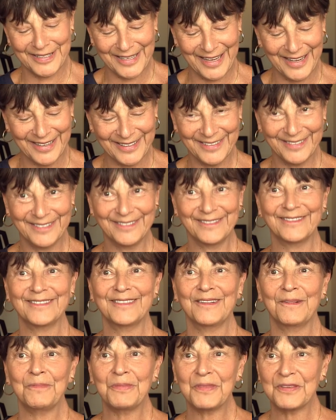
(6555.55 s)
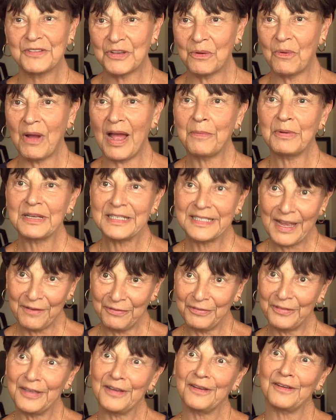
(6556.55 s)
site. So I was
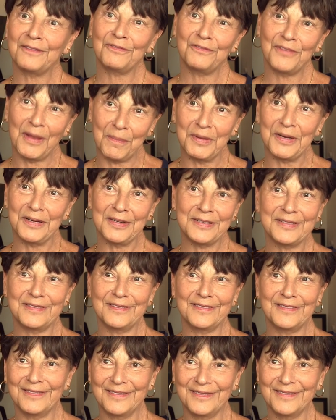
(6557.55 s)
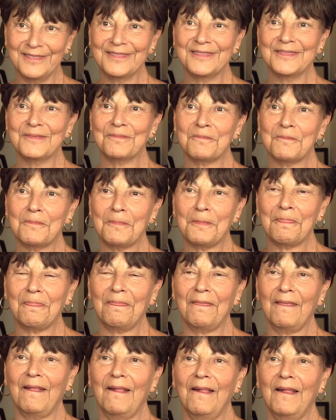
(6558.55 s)
definitely a feminist.
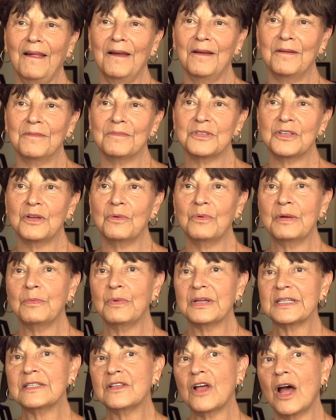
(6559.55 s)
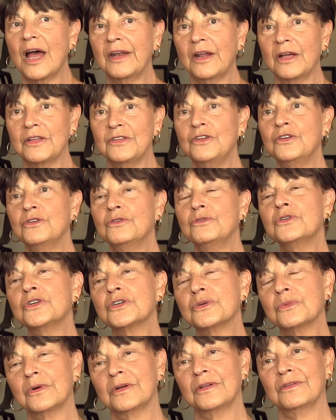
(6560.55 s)
Mm-hmm. Um, so it was not
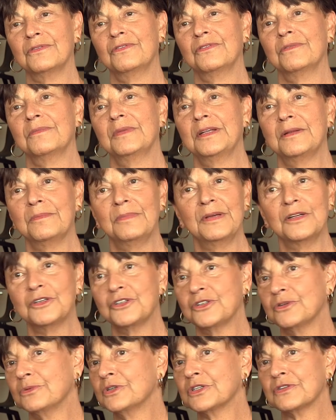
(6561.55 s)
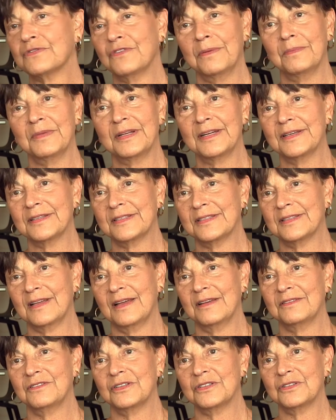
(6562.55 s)
unusual for me to be a Jewish feminist.
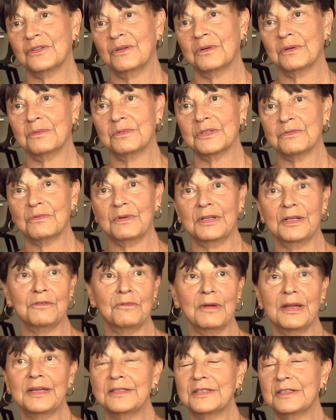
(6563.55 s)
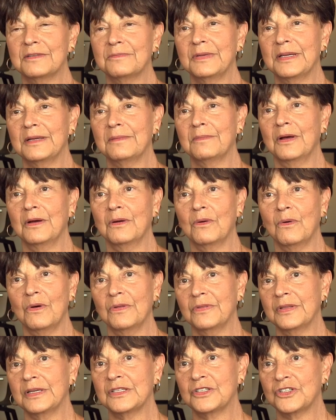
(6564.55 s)
I just thought it was really great to be among
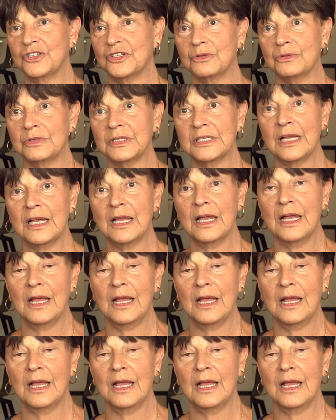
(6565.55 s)
all these Jews,